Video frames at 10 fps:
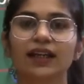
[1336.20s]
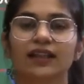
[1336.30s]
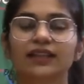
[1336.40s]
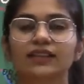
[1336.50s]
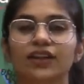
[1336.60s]

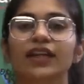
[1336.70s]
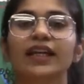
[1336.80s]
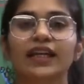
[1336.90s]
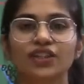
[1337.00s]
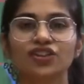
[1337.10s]
There are certain
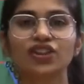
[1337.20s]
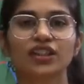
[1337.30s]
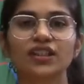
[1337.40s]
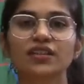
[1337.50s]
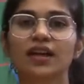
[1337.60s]

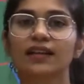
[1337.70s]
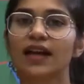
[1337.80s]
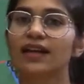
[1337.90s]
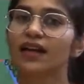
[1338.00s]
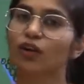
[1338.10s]
injuries
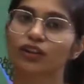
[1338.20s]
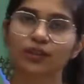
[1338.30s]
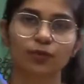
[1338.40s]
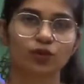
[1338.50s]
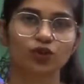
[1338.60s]
that are not
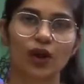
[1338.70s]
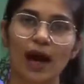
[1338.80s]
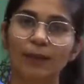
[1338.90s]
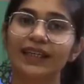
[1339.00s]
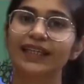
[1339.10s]
supposed to
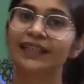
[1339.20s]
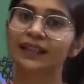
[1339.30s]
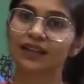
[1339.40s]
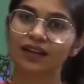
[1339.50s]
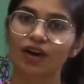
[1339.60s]
happen in
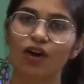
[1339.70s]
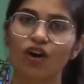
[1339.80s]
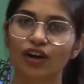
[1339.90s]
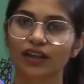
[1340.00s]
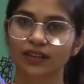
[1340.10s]
the
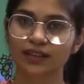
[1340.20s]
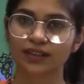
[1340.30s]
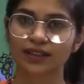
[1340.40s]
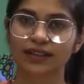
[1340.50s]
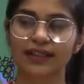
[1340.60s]

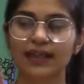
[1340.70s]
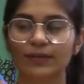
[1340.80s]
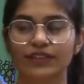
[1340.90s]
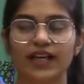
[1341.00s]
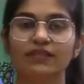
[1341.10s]
organs
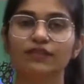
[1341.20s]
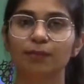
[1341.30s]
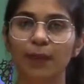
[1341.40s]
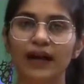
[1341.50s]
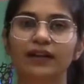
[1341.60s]
themselves,
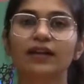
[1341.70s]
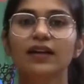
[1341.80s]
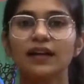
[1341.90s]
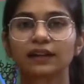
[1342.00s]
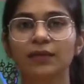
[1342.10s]
but
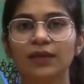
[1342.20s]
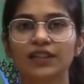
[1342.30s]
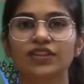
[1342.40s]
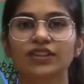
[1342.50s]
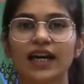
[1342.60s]
the
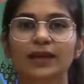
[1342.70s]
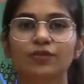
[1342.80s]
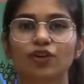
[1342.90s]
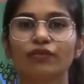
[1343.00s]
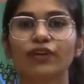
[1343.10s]
major
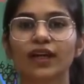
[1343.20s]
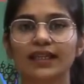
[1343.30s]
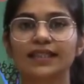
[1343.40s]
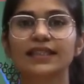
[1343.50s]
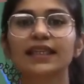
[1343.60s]
types of
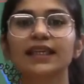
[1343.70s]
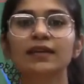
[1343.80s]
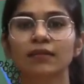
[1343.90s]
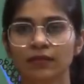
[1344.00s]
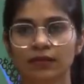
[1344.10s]

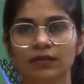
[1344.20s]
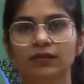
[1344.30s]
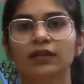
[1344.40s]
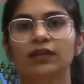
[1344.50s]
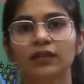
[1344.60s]
skin
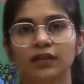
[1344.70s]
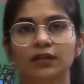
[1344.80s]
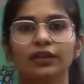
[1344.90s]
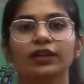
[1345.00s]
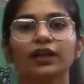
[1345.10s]

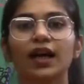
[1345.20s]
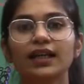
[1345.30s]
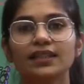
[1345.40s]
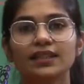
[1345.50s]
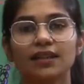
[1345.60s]

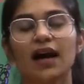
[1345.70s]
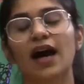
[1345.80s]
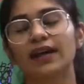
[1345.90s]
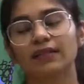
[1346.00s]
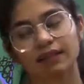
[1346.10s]
cuts
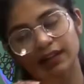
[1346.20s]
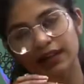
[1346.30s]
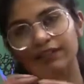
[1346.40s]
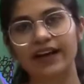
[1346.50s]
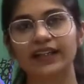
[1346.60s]
are
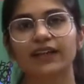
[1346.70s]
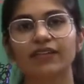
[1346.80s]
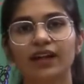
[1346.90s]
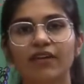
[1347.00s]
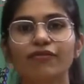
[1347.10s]
effective
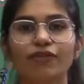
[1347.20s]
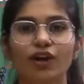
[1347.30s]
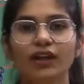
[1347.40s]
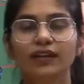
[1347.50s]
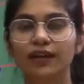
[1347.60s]
enough
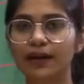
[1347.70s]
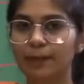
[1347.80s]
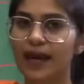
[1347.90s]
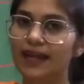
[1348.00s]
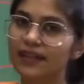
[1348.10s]
for
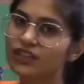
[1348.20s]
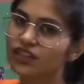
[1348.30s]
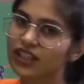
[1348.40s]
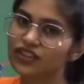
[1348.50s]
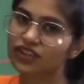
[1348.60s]
repair and
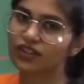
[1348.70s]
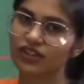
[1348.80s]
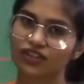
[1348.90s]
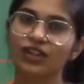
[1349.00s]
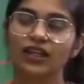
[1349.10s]

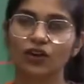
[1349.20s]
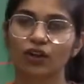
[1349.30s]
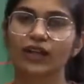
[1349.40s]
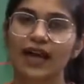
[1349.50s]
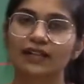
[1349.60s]
regeneration in
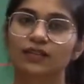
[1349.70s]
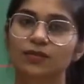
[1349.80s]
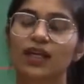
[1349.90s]
organisms.